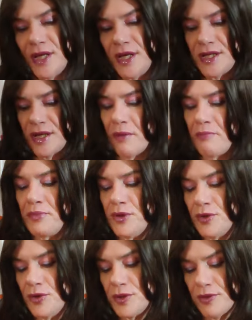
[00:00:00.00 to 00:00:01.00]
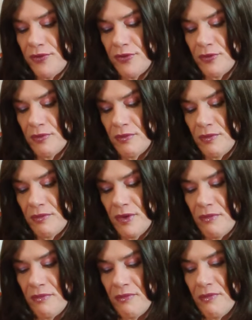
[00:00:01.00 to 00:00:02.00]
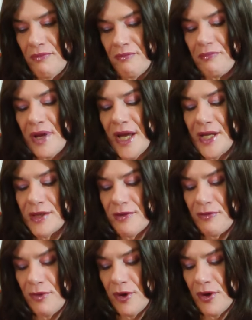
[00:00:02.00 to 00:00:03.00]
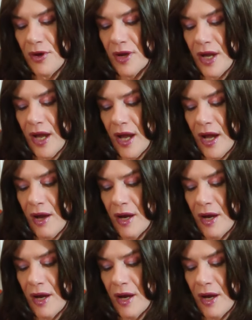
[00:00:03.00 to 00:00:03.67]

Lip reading: It's a beautiful piece of work.